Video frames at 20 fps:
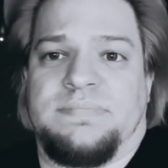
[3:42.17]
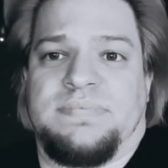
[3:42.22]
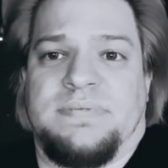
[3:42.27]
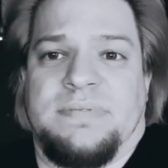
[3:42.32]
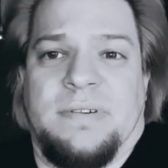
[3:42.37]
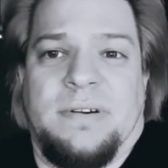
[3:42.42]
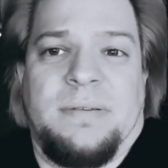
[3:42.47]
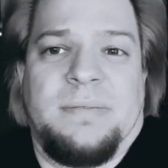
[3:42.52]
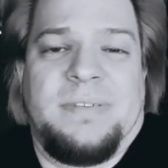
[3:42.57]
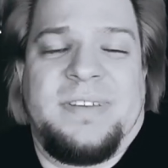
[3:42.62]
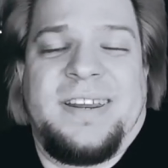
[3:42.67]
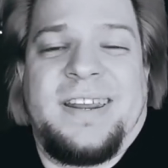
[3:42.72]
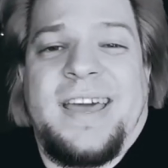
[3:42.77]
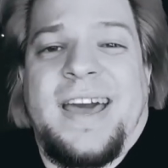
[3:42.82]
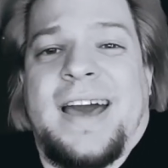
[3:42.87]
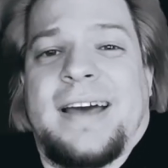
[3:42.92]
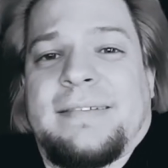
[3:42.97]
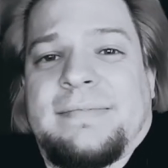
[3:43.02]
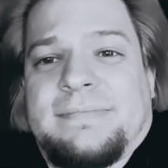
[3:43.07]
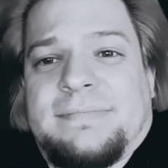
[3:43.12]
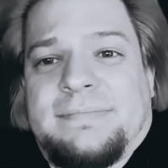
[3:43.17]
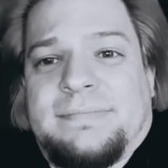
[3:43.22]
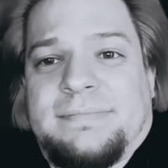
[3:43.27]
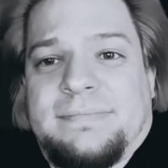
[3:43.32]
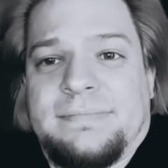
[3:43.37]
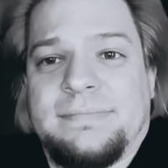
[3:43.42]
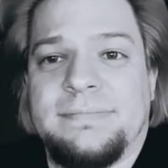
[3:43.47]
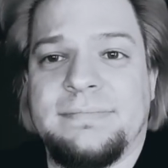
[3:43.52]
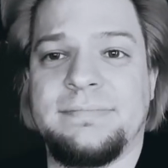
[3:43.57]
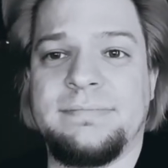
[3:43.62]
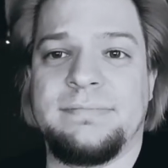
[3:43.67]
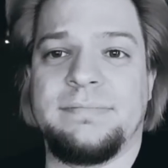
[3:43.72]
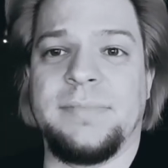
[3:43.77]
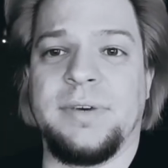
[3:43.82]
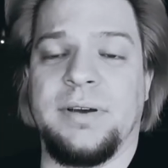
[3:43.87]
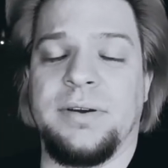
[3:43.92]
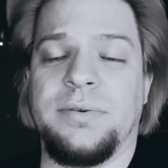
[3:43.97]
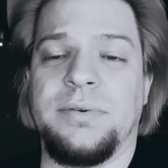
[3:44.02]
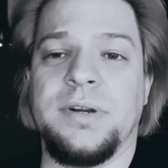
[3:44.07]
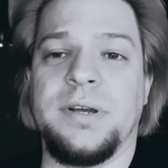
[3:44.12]
Probably not,
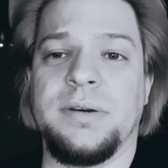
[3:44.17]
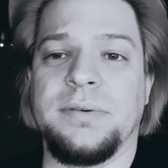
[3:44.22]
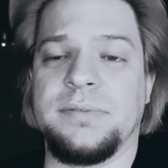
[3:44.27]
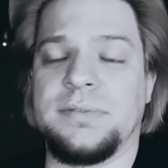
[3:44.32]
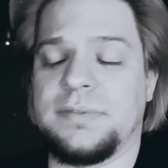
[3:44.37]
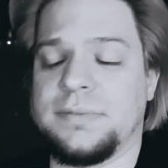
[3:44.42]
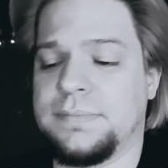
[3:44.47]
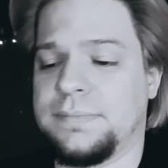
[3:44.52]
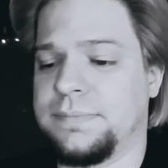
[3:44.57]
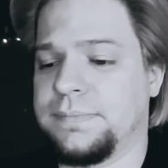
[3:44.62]
but who knows.